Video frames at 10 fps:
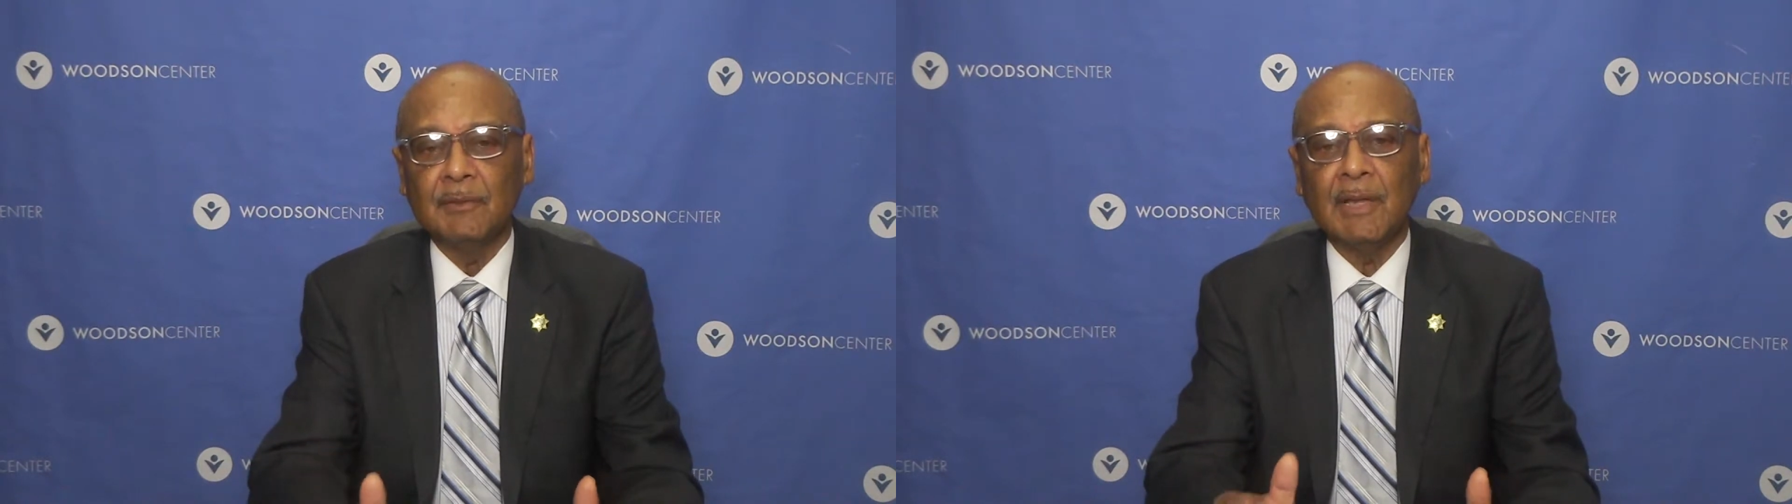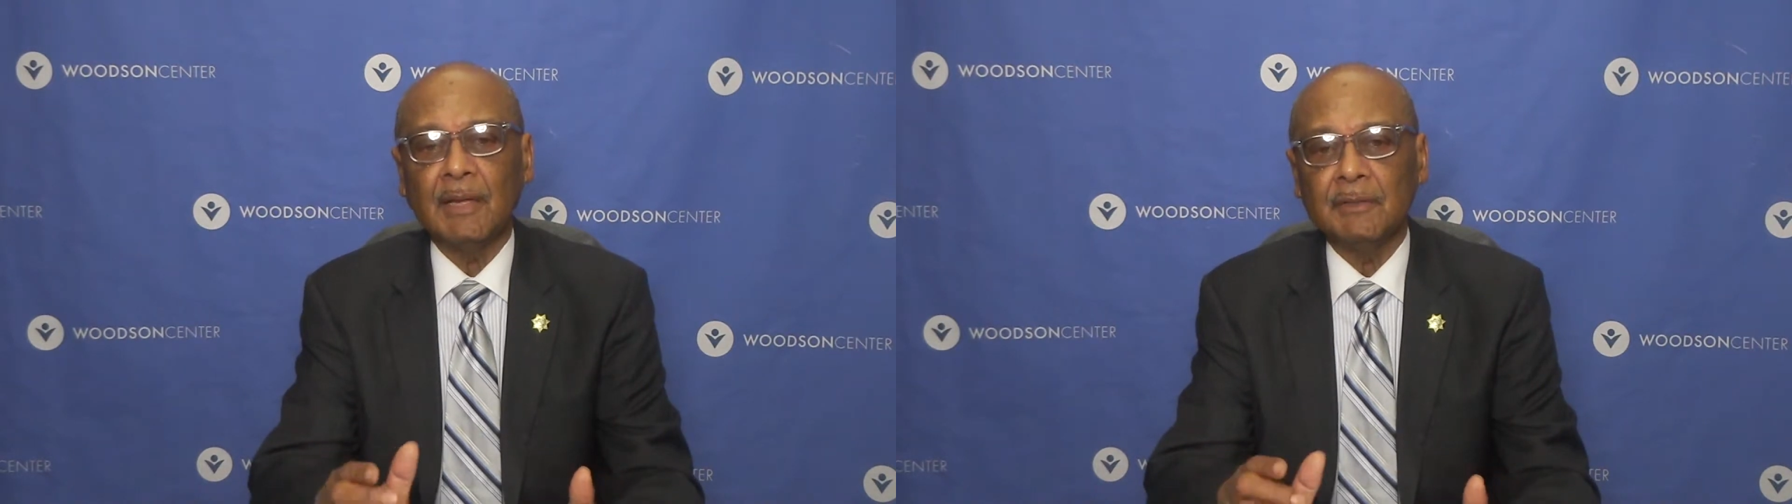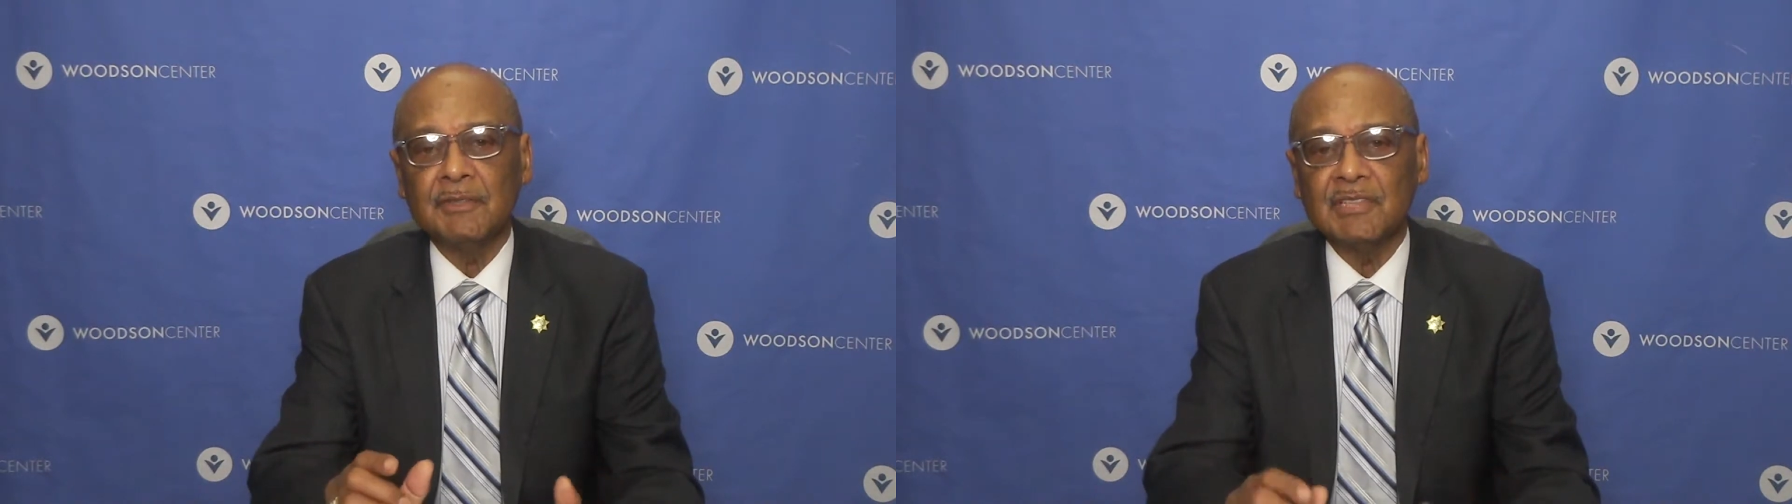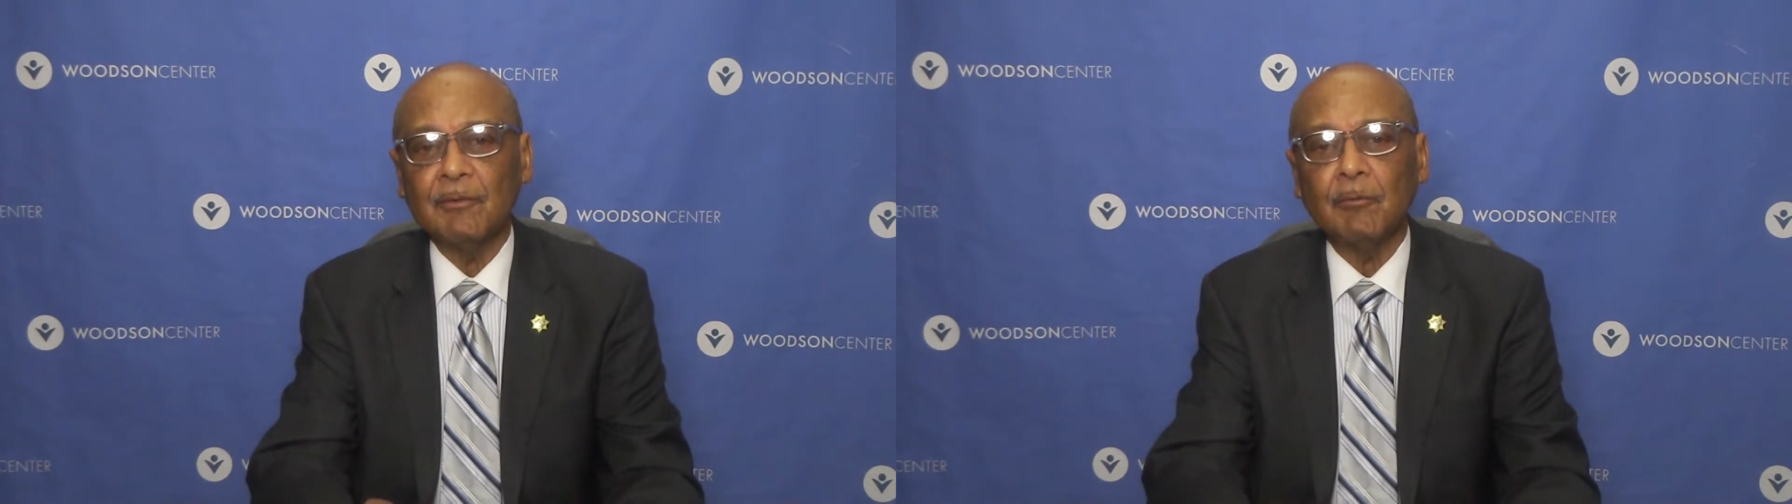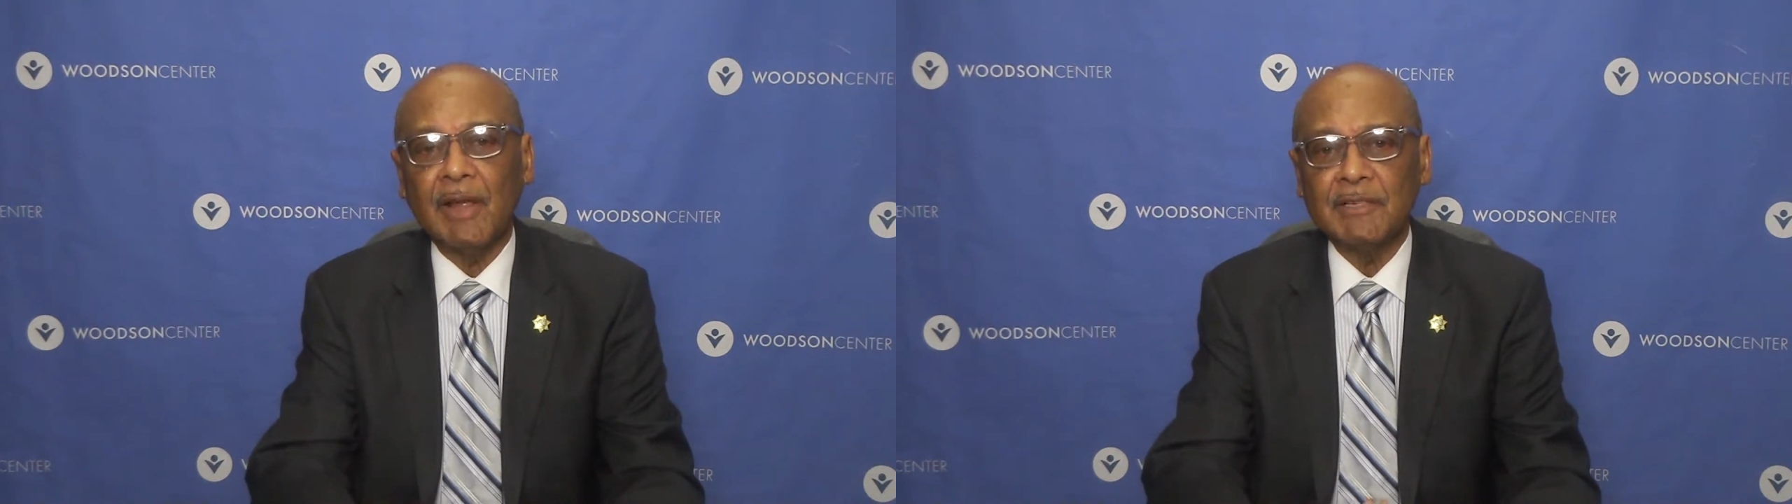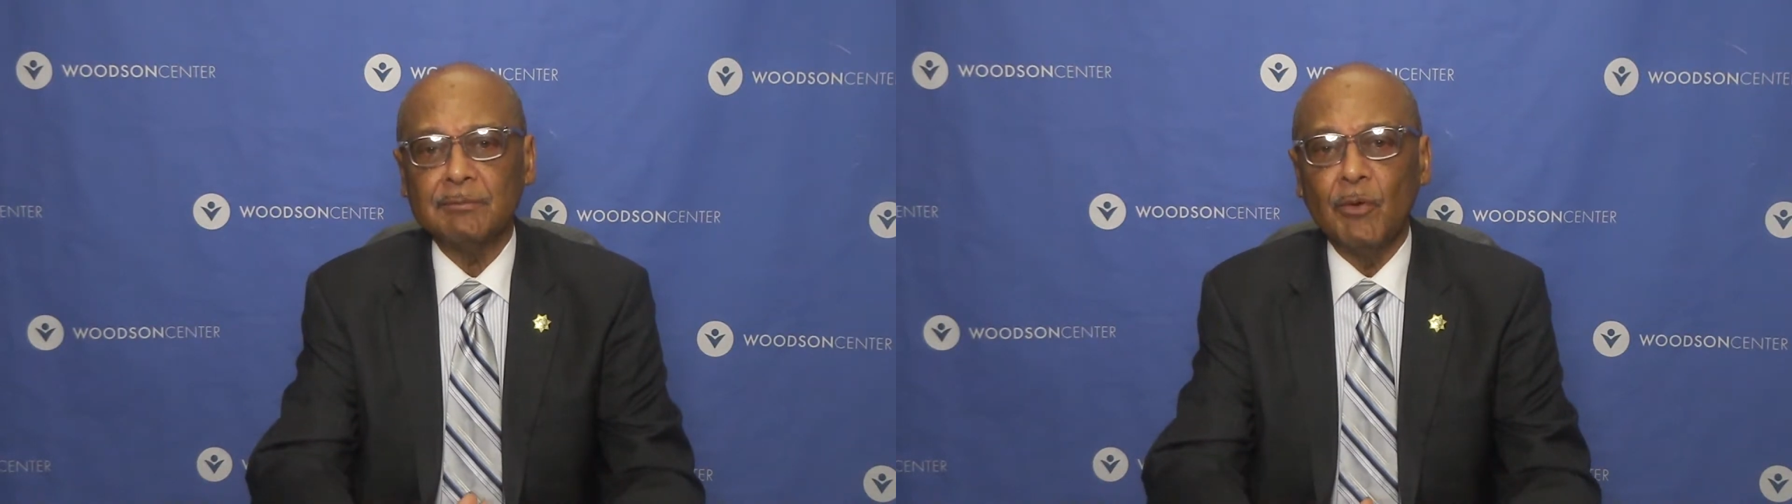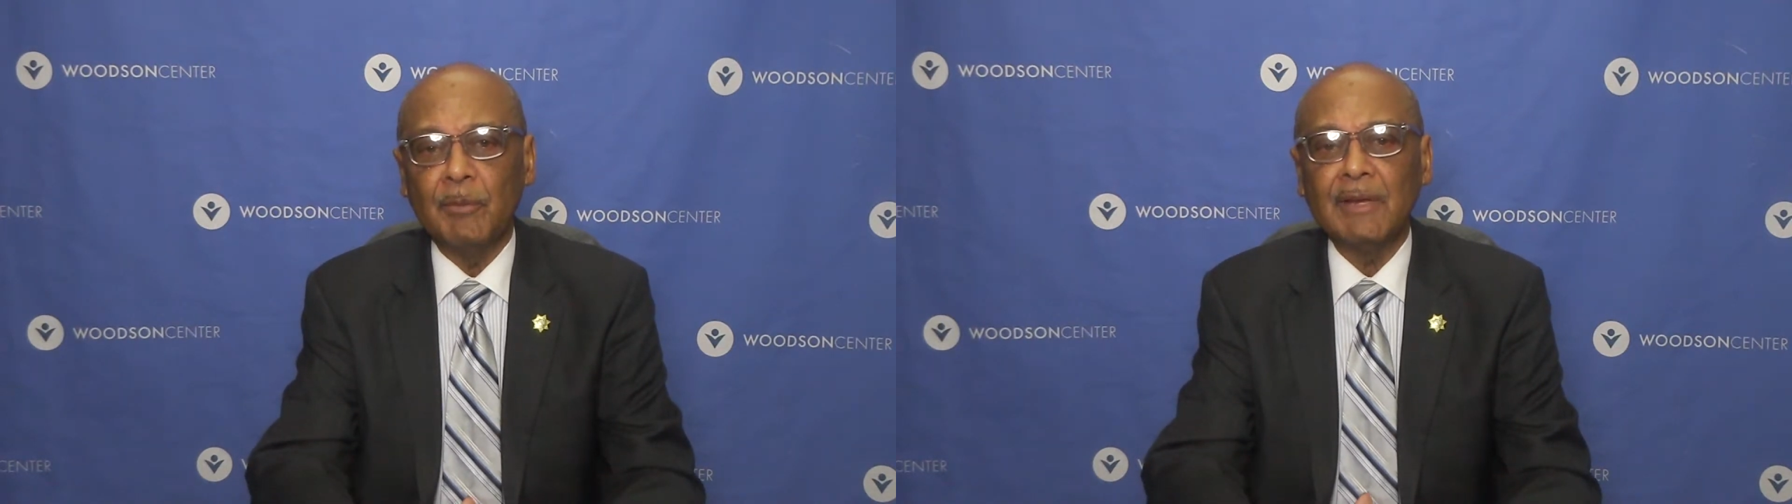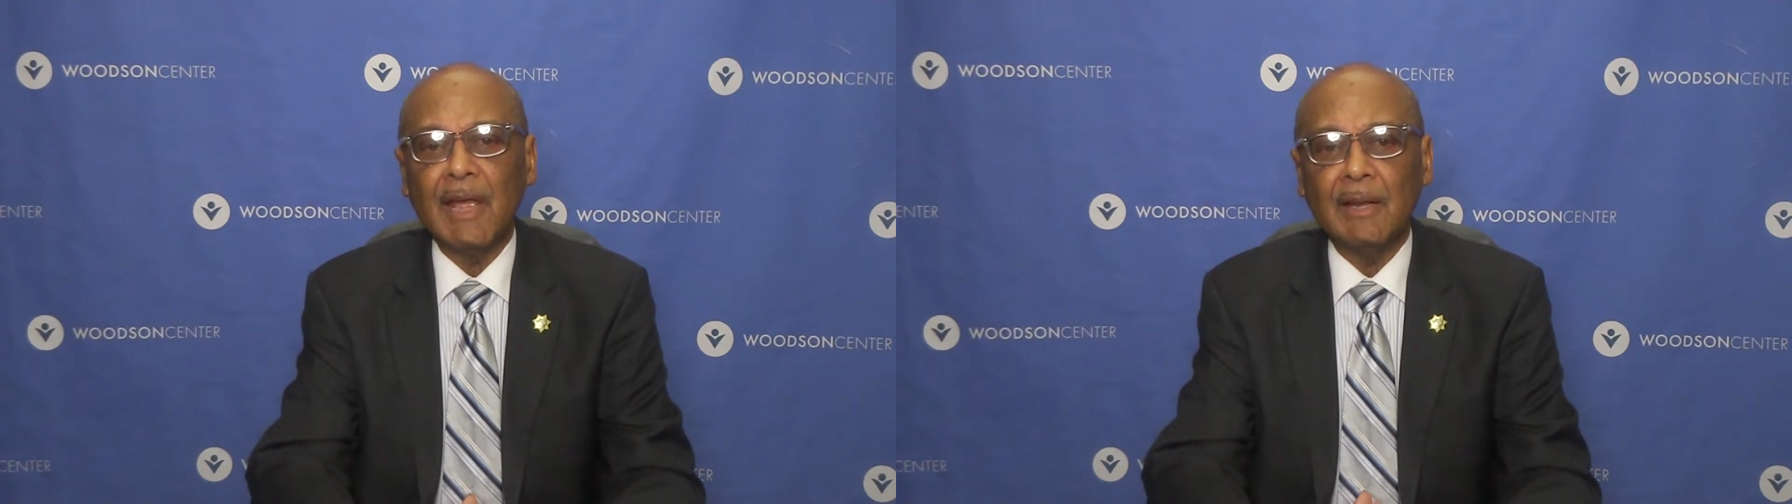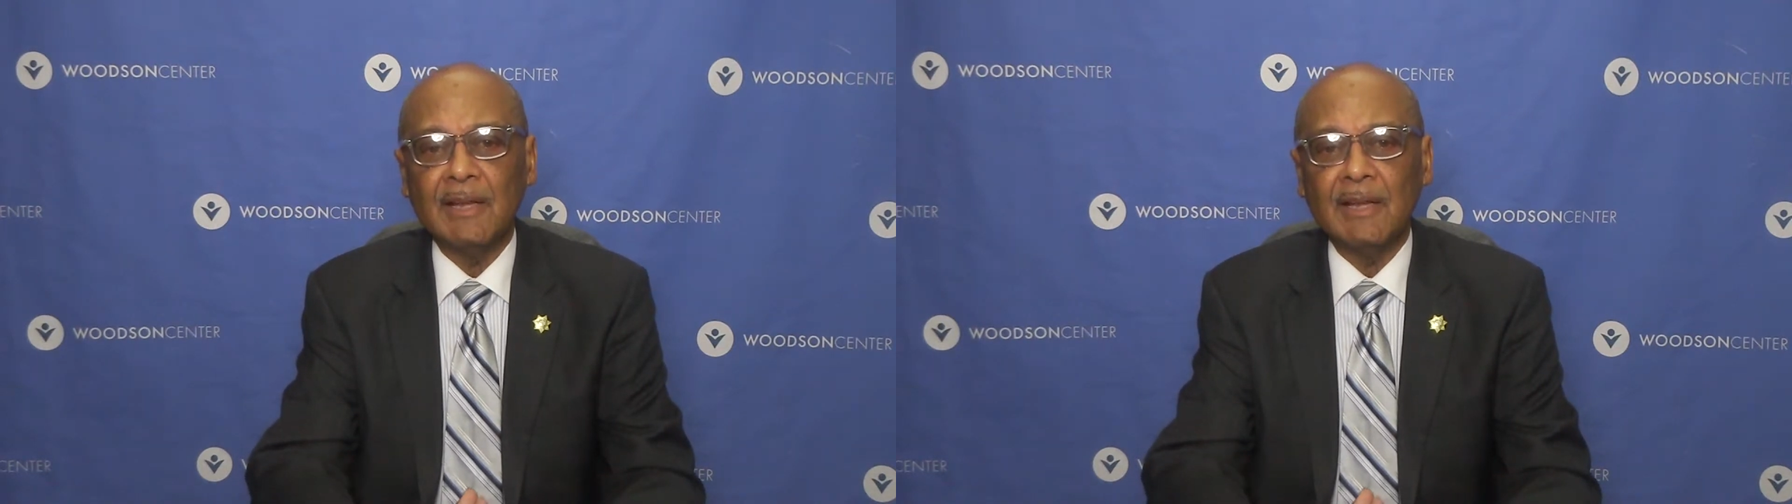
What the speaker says: That the civil rights movement now